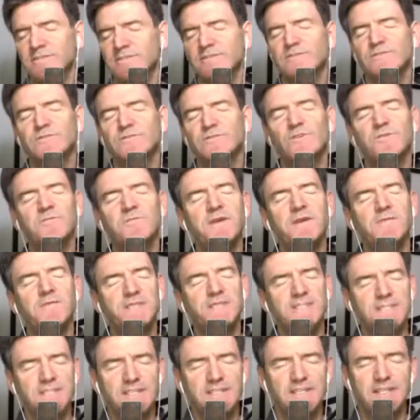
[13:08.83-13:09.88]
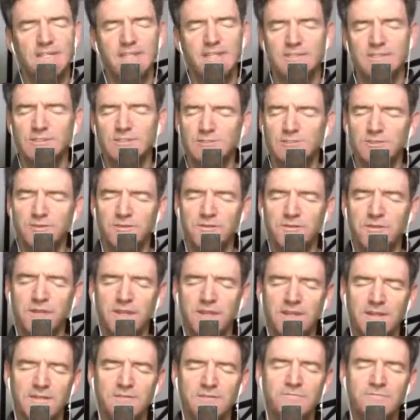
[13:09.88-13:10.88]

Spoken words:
So maybe singing isn't your thing.